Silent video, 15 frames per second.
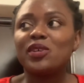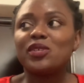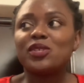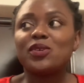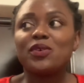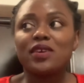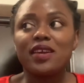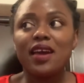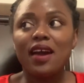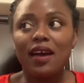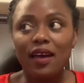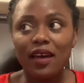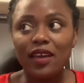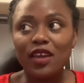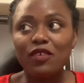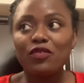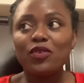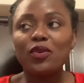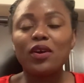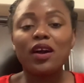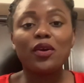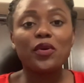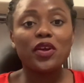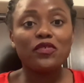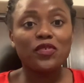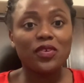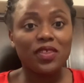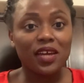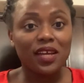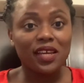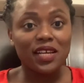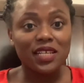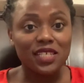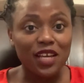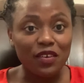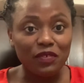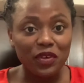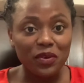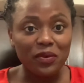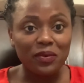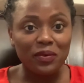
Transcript: So yeah, if you are going for that interview,